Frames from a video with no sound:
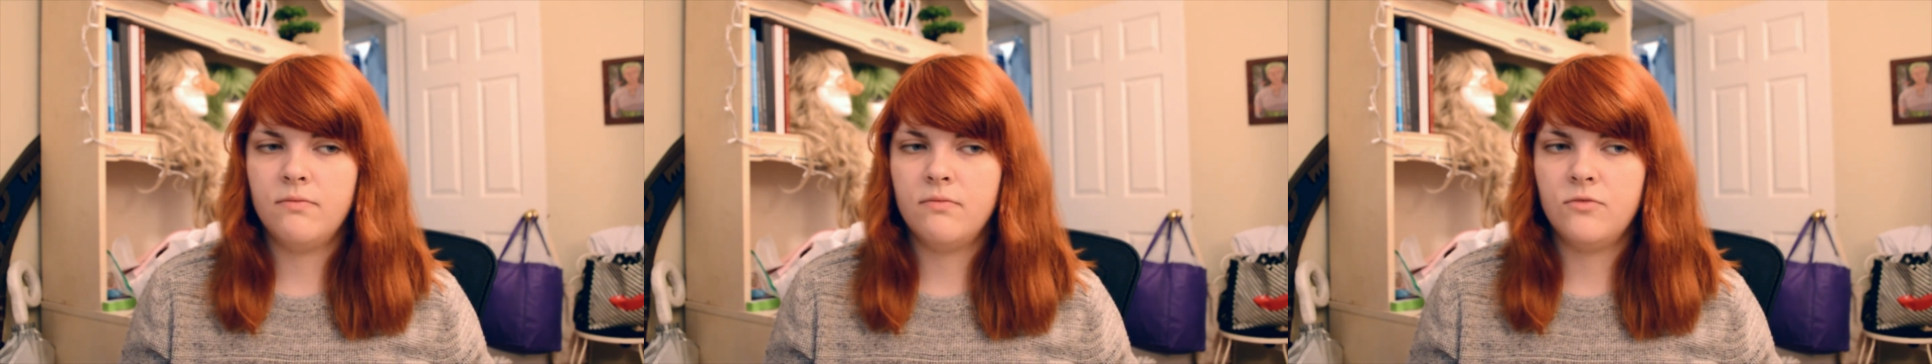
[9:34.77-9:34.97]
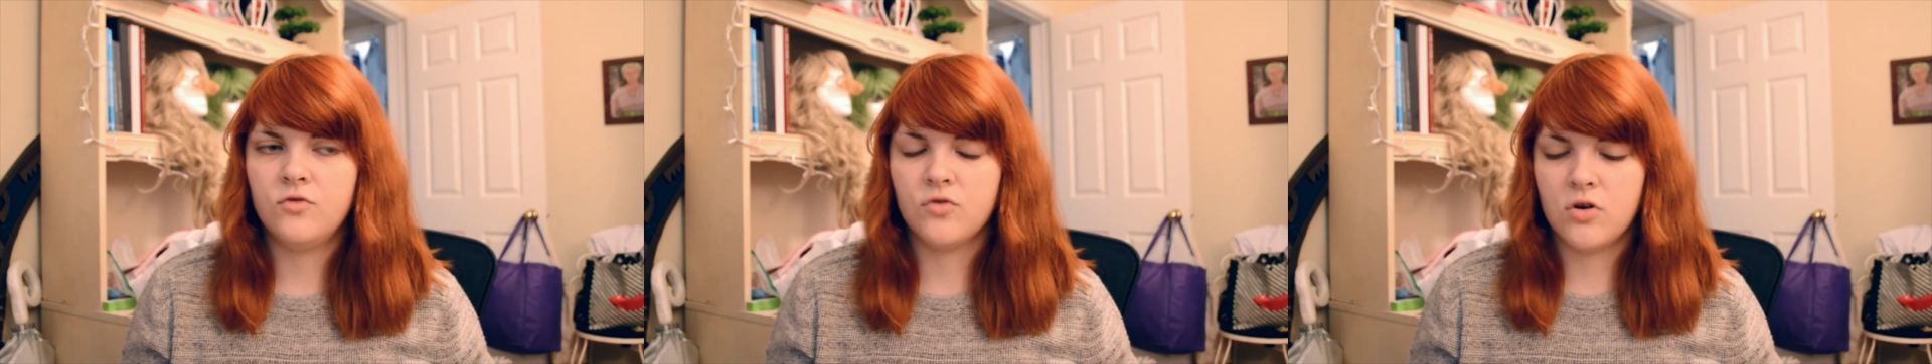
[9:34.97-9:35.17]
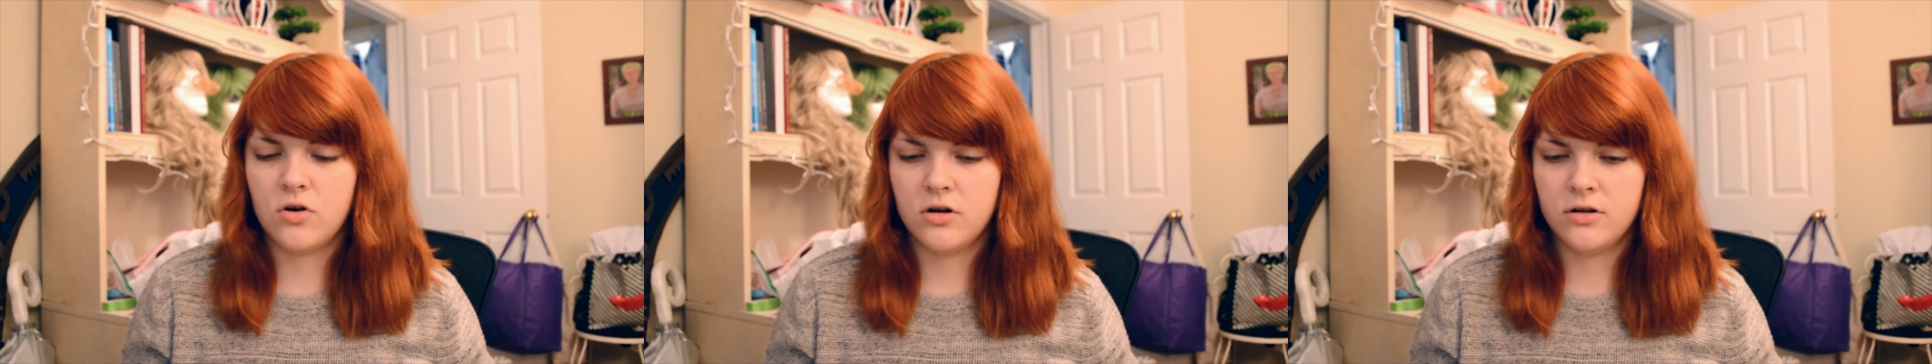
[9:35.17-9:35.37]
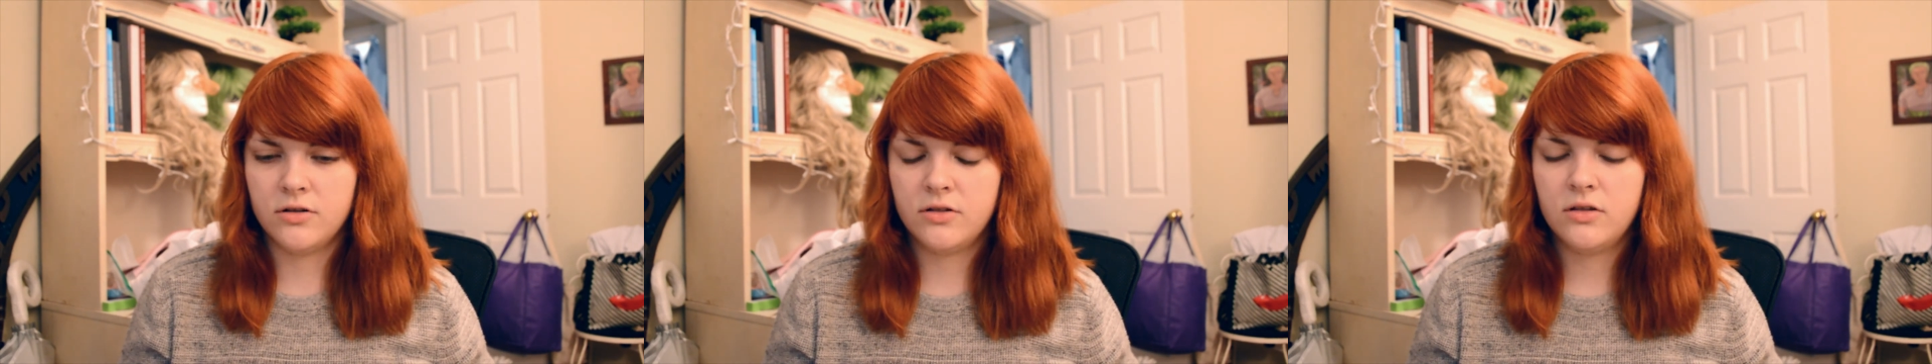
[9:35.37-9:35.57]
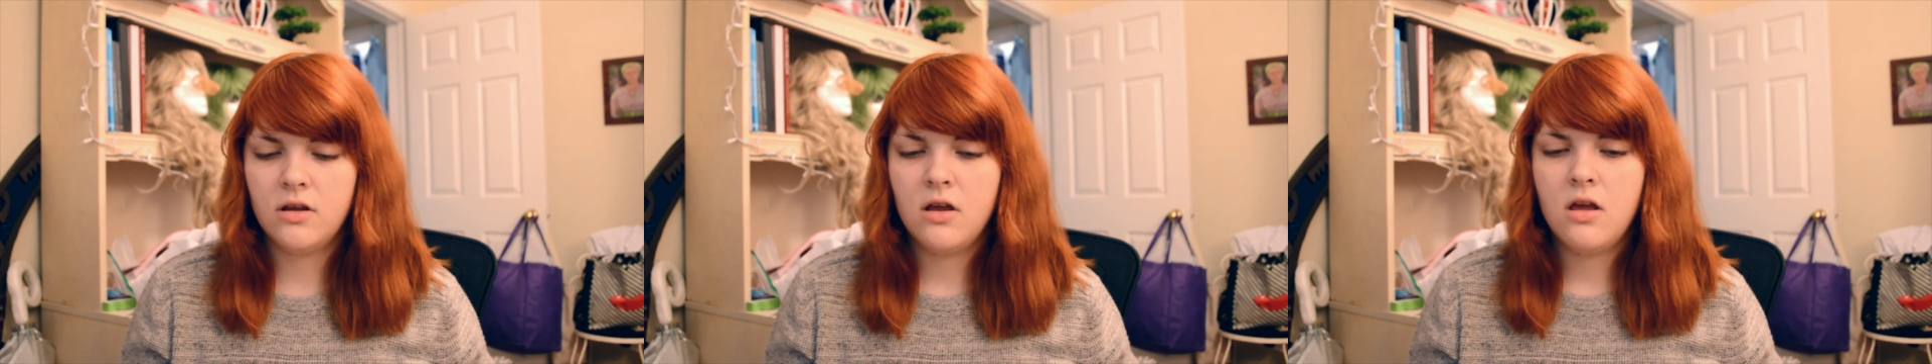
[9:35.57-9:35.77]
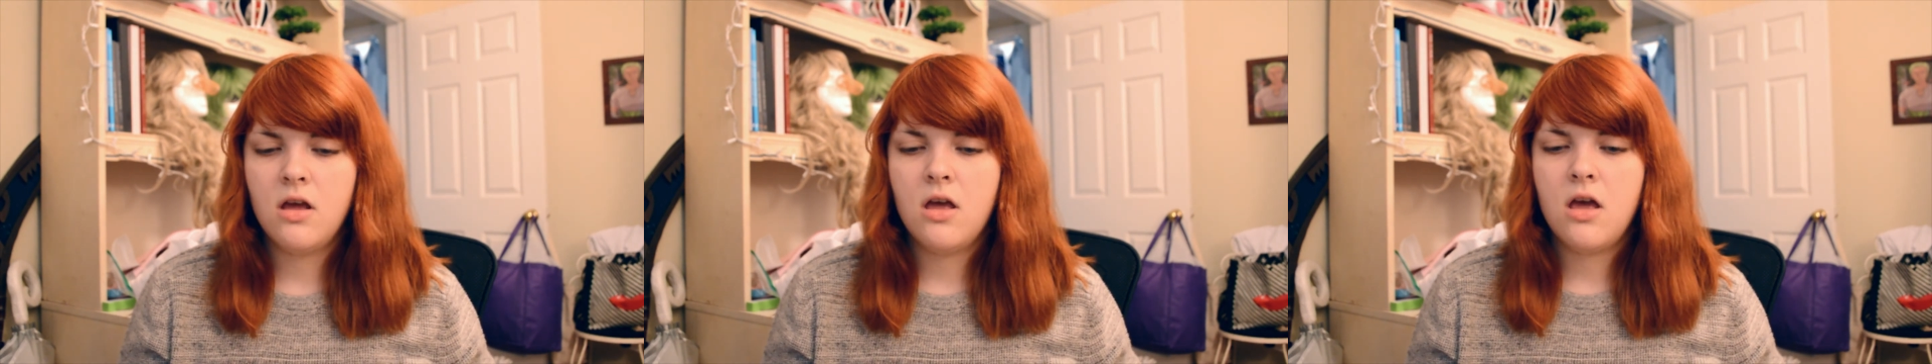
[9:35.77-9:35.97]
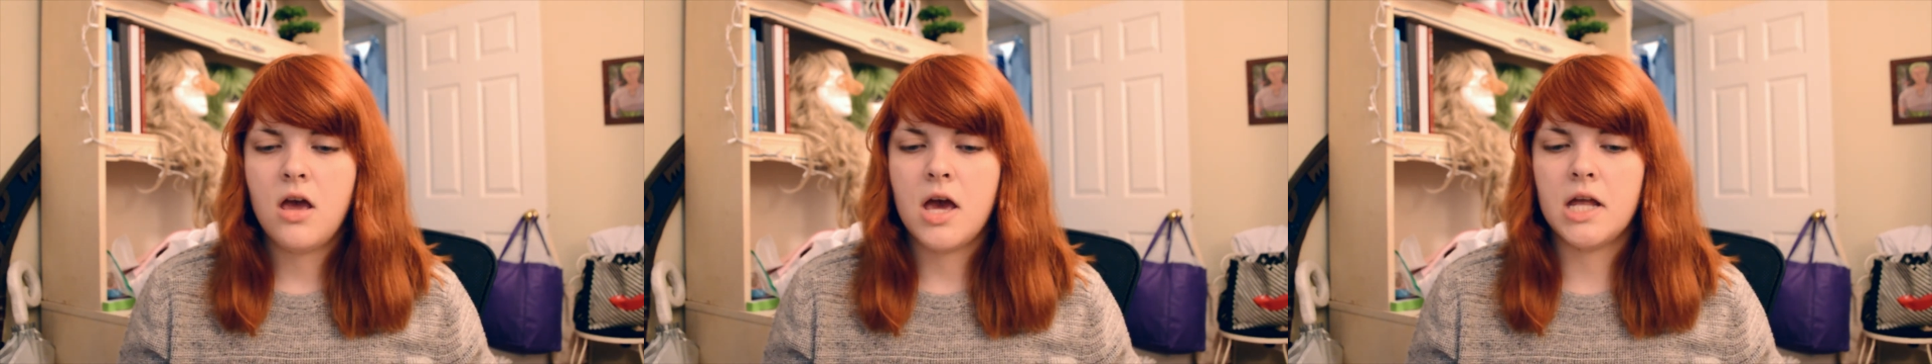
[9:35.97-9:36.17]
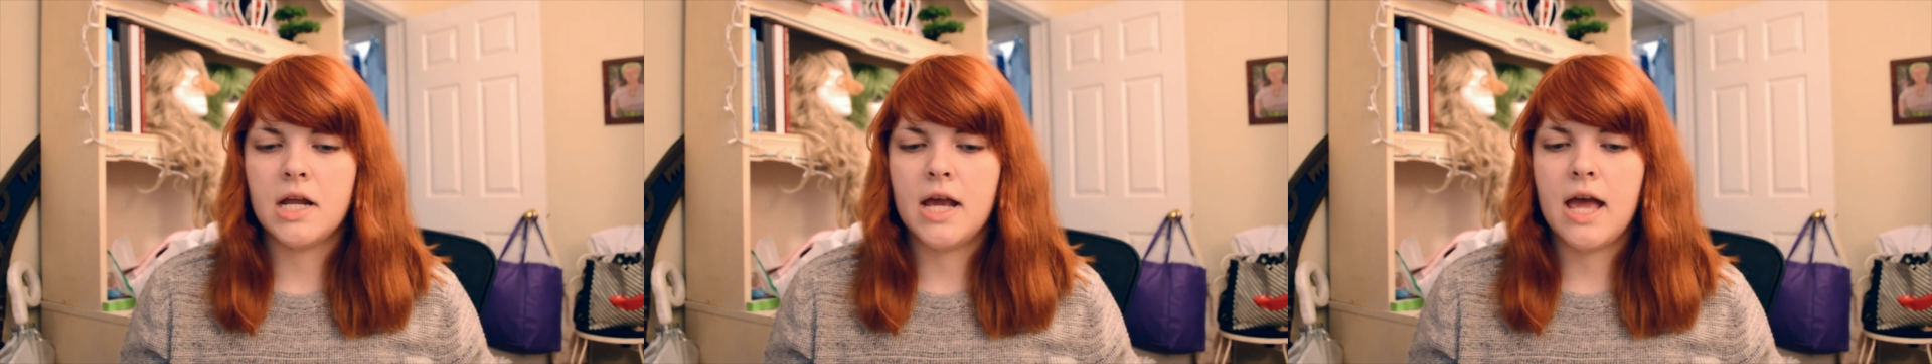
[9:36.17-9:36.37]
drawers,
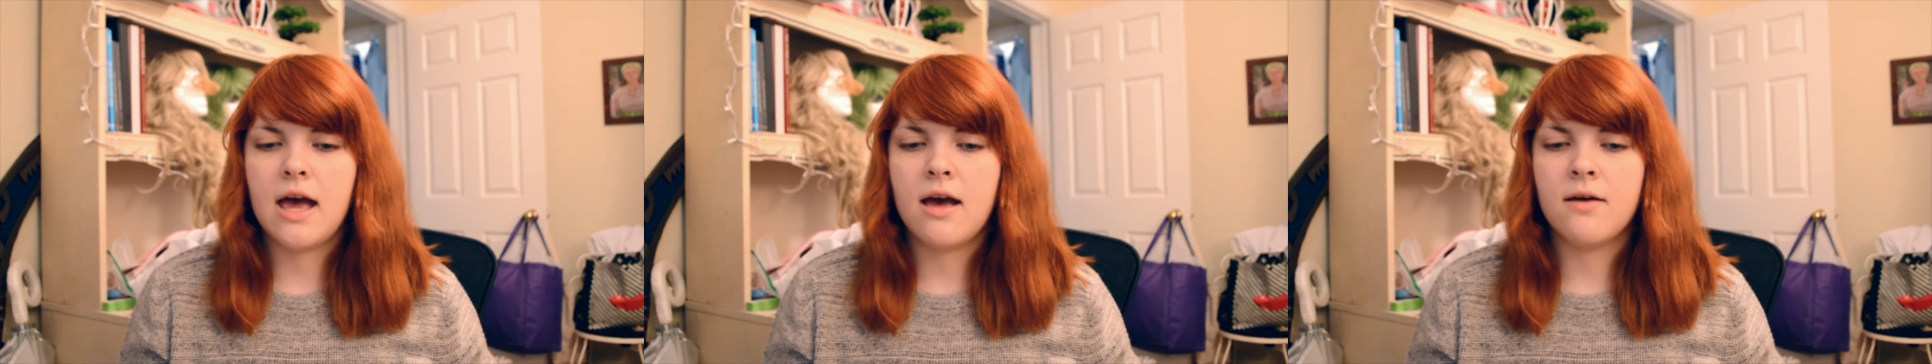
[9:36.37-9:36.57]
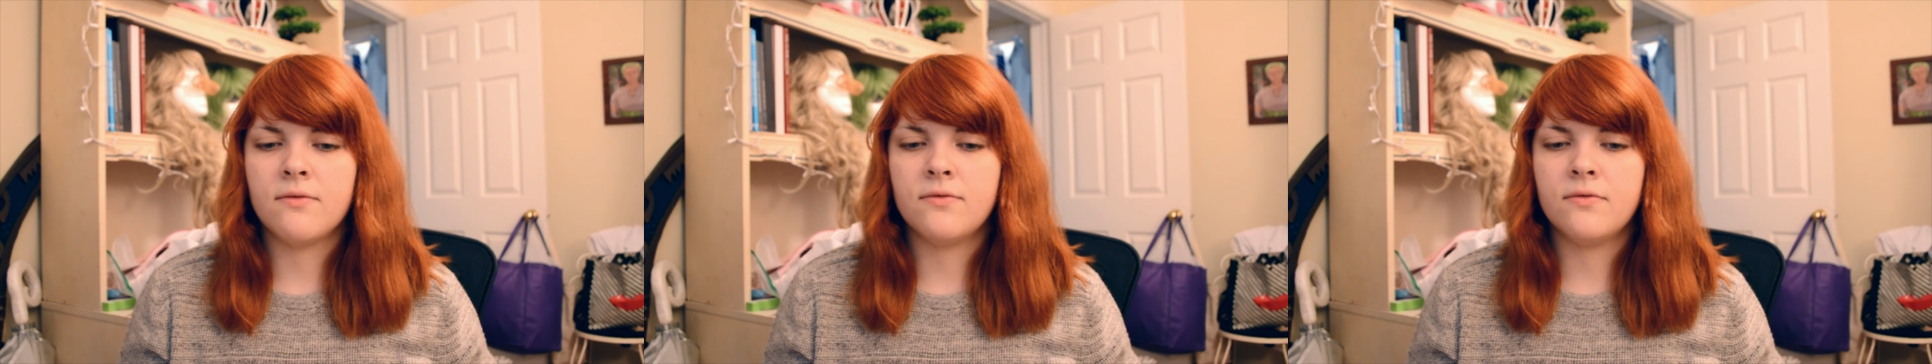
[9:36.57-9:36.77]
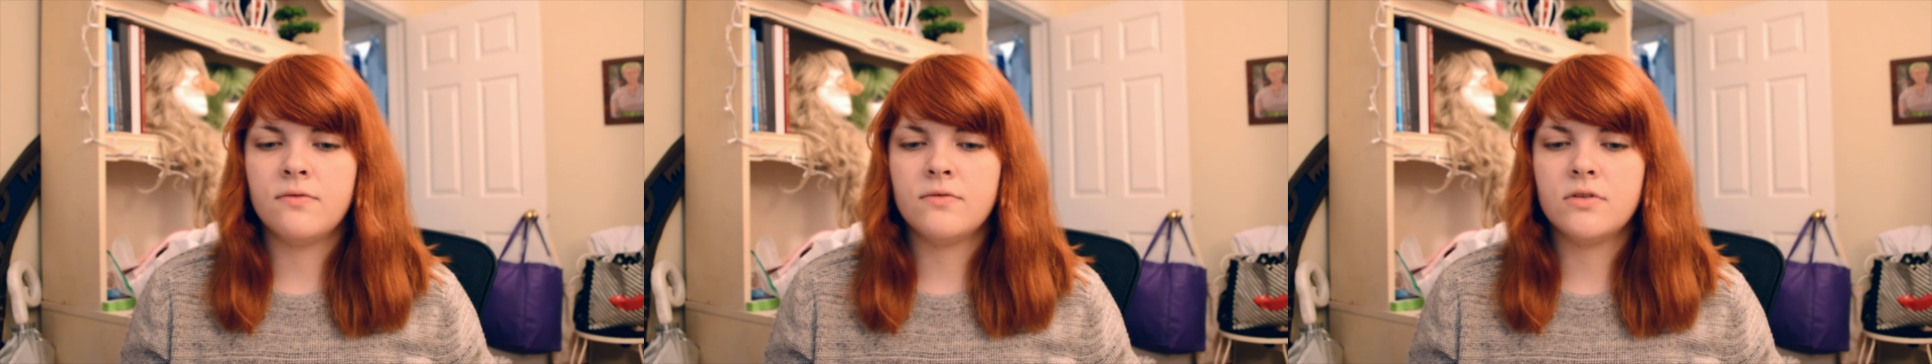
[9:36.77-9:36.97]
and I have